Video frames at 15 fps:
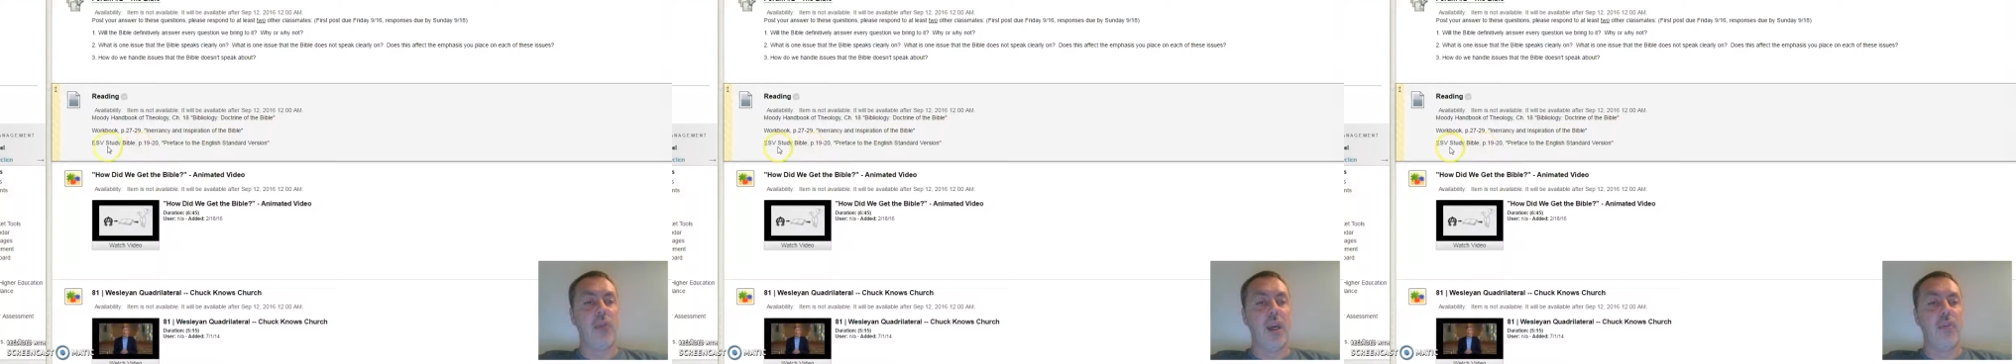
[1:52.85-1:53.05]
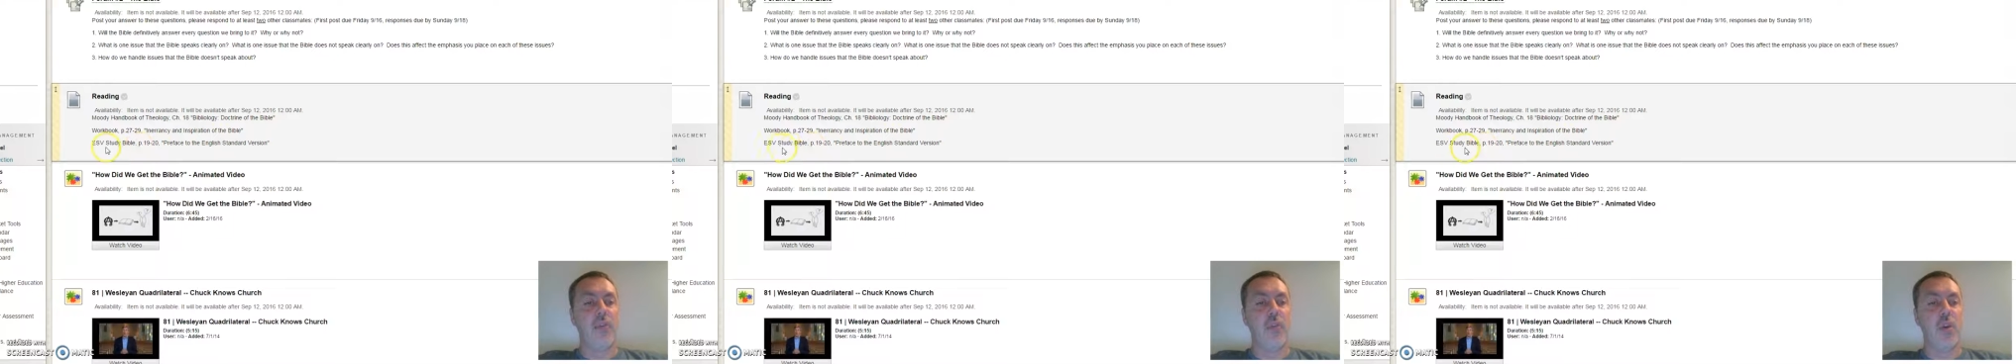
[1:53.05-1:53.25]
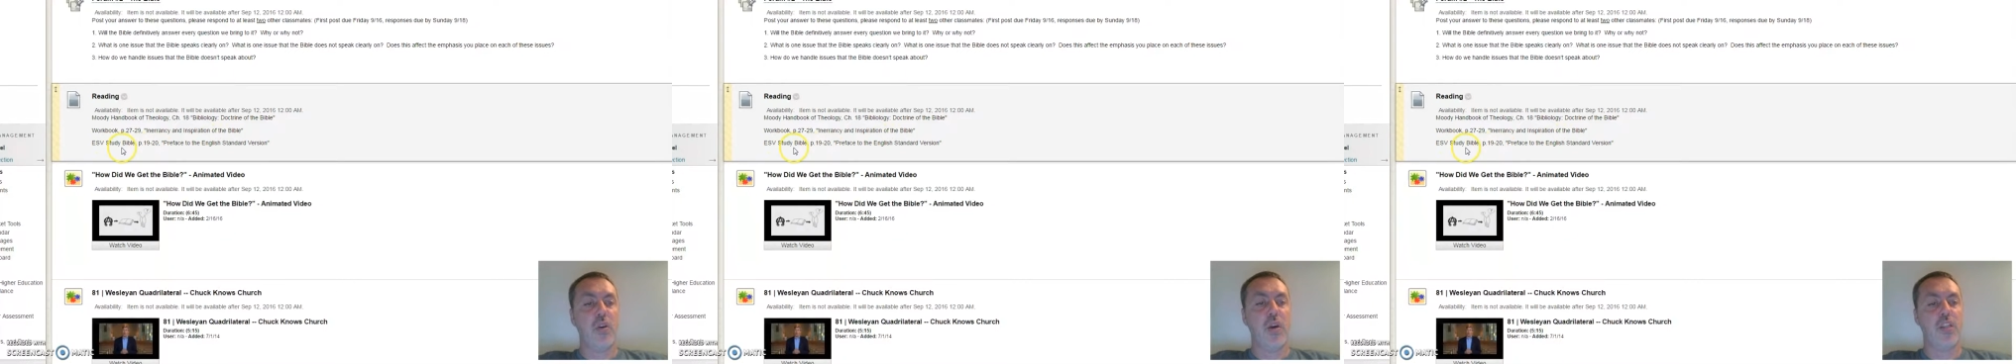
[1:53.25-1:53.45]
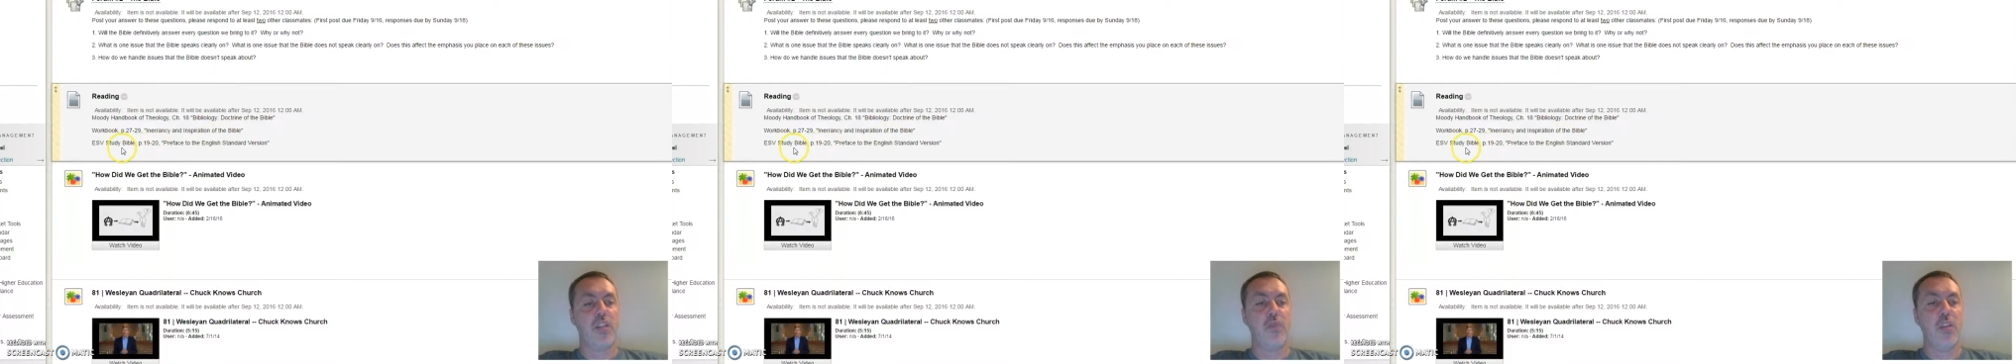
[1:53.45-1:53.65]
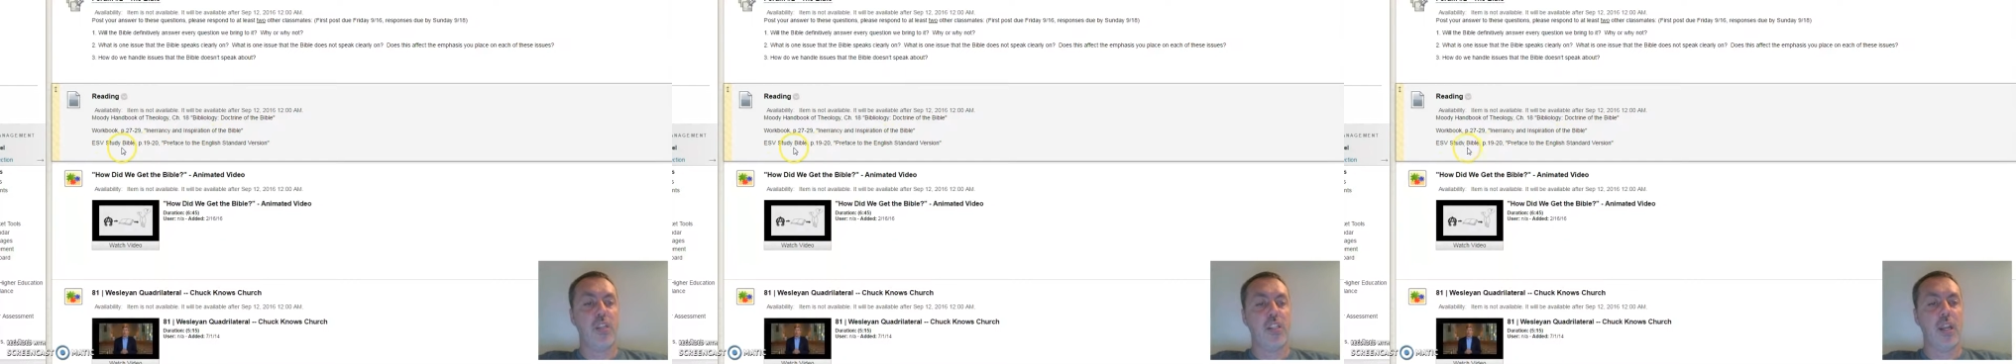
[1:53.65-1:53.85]
right from your
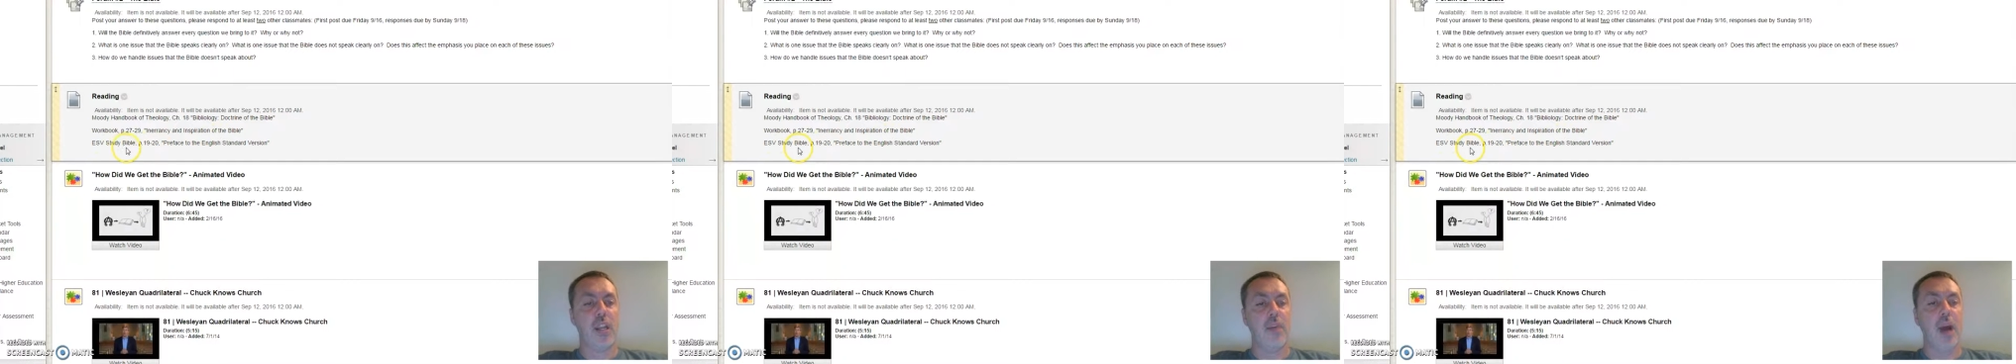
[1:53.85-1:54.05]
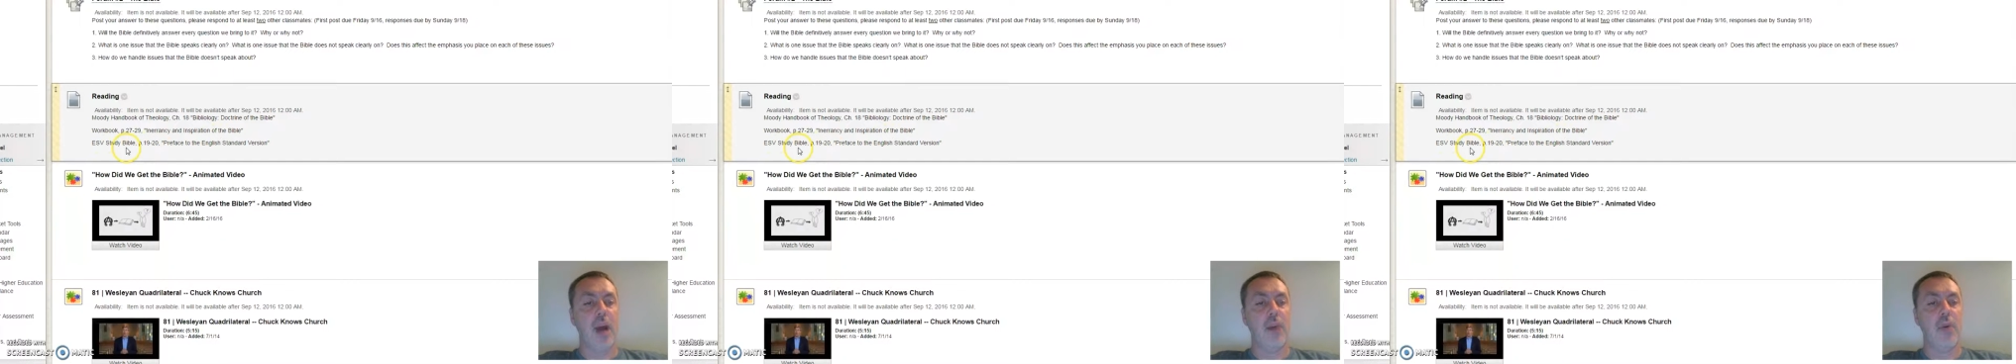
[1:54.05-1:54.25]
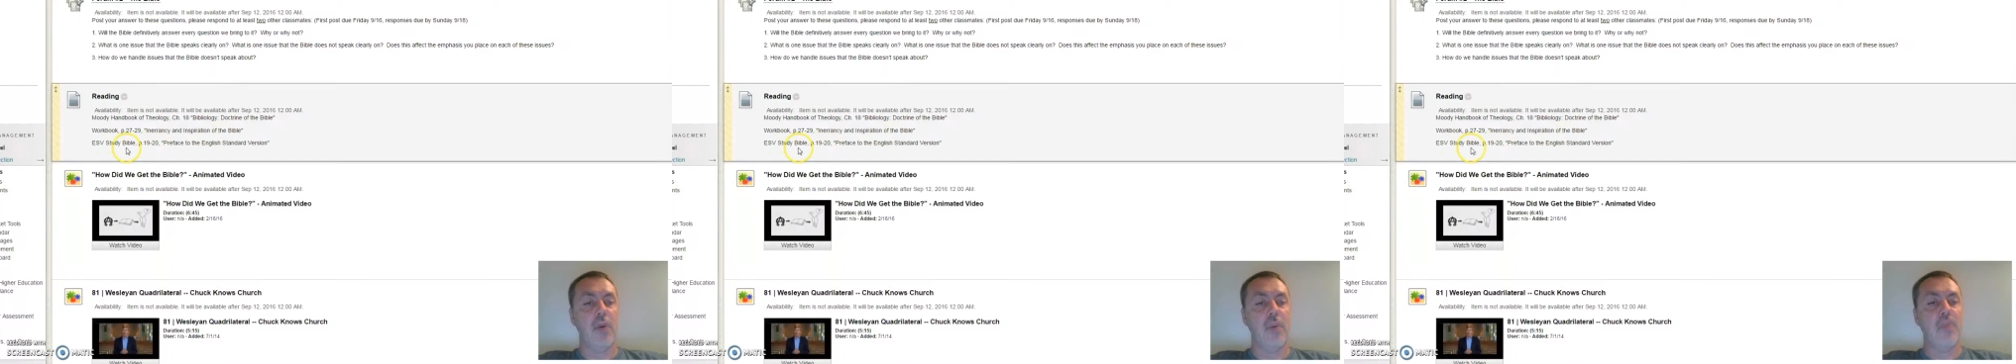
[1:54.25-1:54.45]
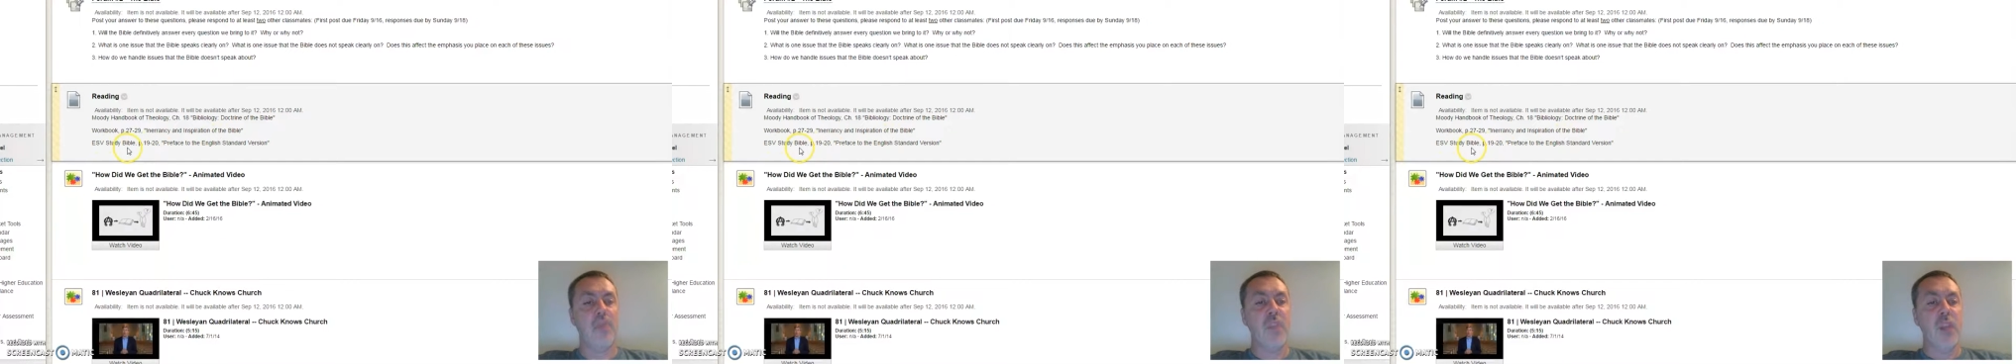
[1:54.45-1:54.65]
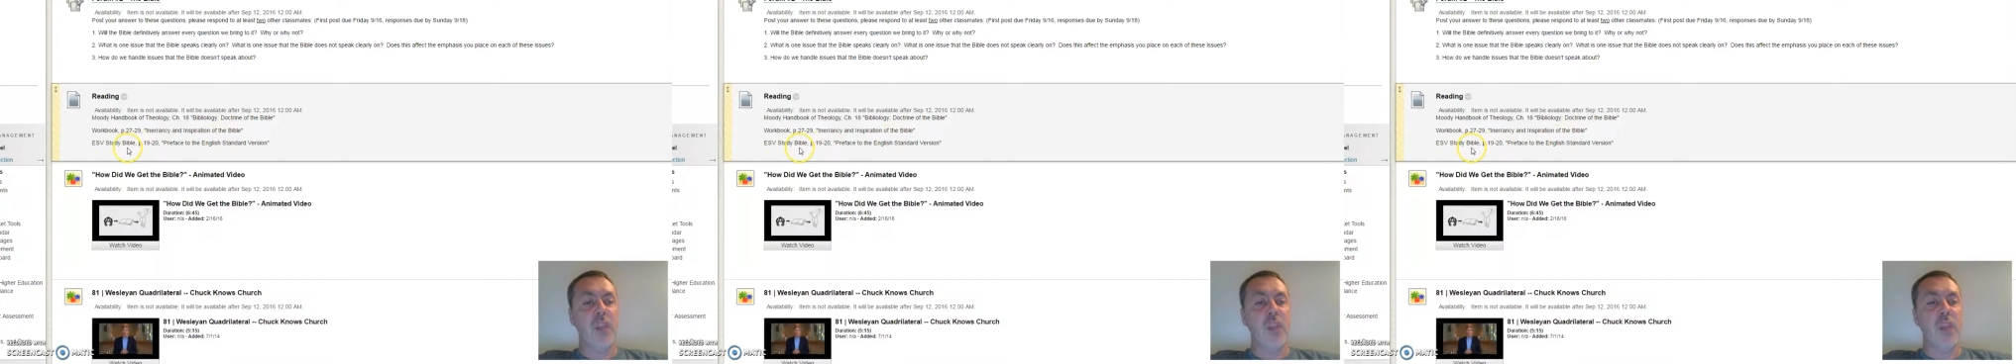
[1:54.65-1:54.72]
ESV Study Bible.